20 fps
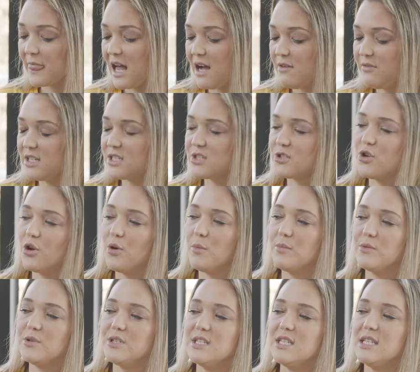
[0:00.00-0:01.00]
of us
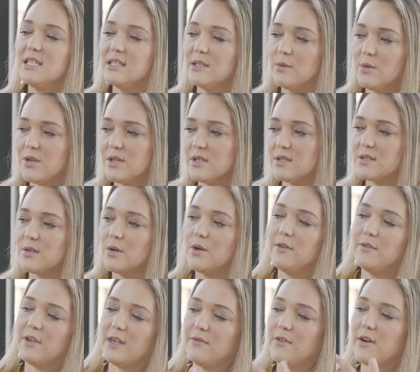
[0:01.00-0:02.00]
not dealing with it?
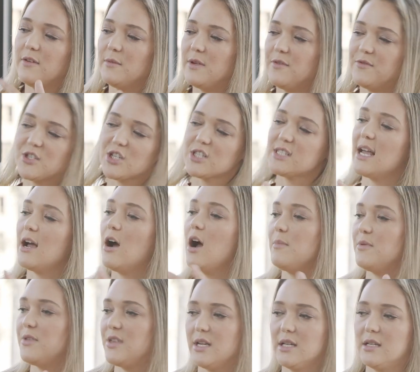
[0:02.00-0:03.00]
So if just say
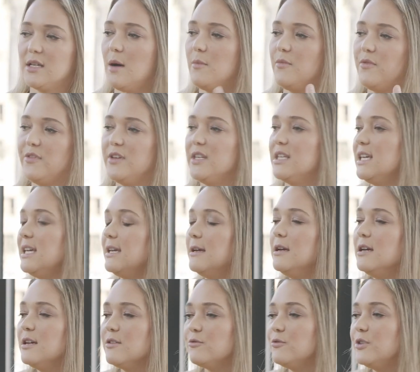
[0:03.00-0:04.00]
hypothetically I'm feeling
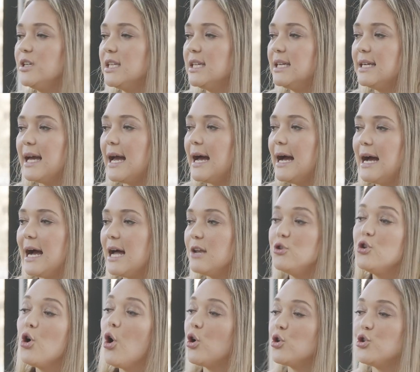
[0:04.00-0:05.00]
really
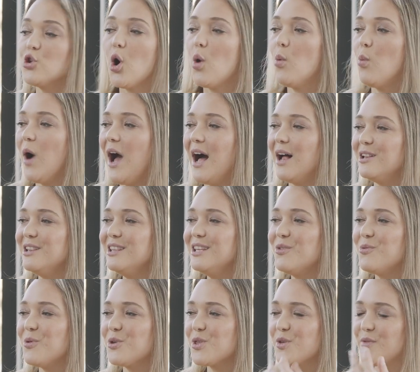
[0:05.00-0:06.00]
not well,
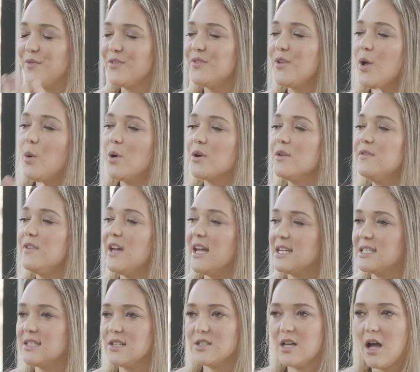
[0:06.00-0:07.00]
what are the flow-on
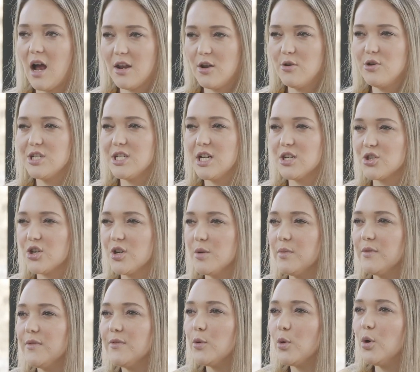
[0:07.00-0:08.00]
effects? Because I know you touched on it
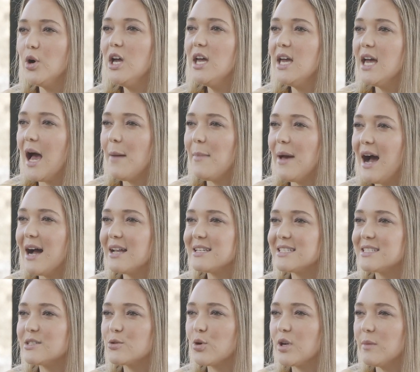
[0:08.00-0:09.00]
before about
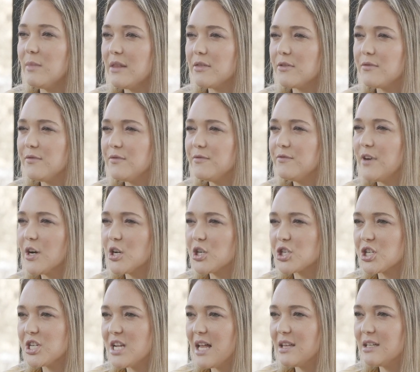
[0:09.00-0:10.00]
talking about
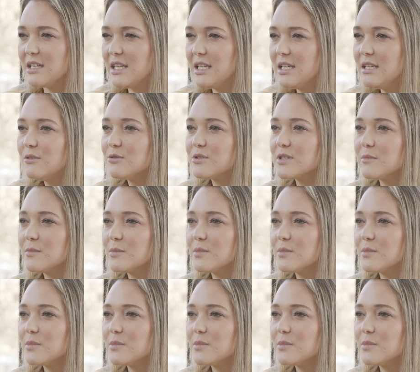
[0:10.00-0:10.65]
functionality or something.